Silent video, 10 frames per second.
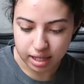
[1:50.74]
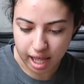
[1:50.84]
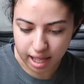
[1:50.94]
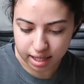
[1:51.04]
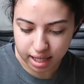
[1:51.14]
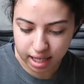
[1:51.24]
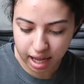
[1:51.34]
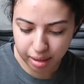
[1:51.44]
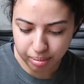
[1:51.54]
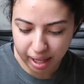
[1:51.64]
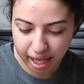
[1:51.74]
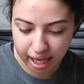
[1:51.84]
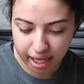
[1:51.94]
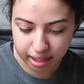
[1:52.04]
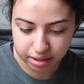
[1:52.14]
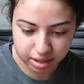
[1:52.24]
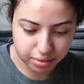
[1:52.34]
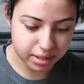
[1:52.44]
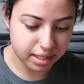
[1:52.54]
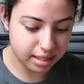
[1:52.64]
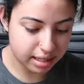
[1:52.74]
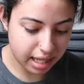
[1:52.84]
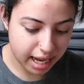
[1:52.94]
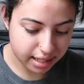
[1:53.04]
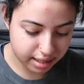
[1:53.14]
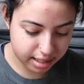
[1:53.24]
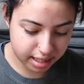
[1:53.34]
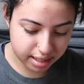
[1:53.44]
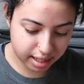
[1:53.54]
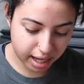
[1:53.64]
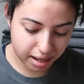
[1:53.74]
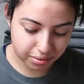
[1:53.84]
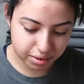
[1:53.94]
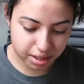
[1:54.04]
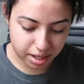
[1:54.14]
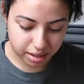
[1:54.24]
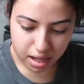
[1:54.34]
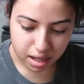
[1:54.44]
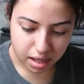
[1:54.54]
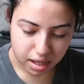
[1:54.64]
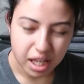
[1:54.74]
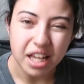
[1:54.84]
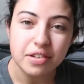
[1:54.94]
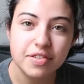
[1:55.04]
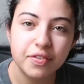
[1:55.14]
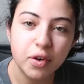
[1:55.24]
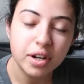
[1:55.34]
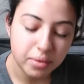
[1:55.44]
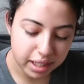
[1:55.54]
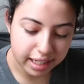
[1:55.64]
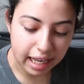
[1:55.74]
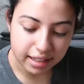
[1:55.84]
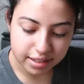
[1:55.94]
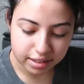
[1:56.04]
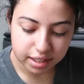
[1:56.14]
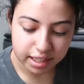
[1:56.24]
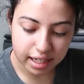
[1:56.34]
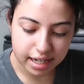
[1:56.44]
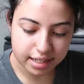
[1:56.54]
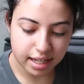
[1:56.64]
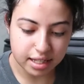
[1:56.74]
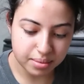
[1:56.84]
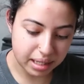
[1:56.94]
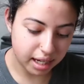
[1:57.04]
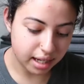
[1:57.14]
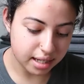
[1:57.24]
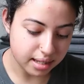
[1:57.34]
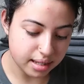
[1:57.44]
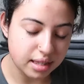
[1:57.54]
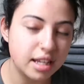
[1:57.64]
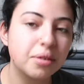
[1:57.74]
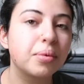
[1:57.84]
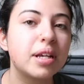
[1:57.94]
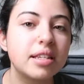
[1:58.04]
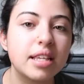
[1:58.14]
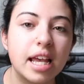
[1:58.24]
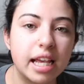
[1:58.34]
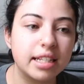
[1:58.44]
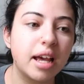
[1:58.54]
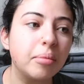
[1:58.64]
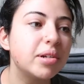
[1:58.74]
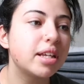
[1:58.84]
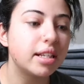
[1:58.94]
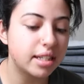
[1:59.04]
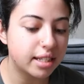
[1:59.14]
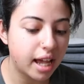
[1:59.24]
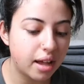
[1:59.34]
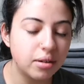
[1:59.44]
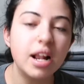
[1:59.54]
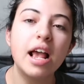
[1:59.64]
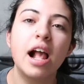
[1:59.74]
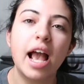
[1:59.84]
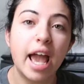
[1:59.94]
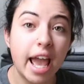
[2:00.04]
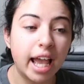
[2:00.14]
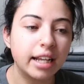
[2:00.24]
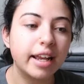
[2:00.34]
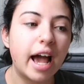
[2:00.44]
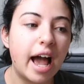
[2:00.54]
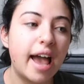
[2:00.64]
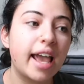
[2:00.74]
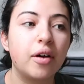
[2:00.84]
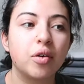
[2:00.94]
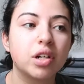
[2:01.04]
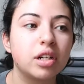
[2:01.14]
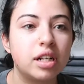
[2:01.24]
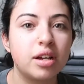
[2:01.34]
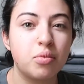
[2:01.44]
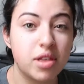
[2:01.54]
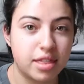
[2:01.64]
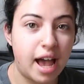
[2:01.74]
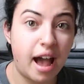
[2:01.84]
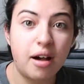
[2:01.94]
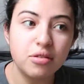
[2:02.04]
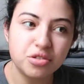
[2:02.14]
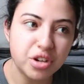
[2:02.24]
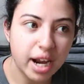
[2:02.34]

yeah, and I paid, there was a slight discount. It was $41.39 because there was a 10% discount and I ordered it without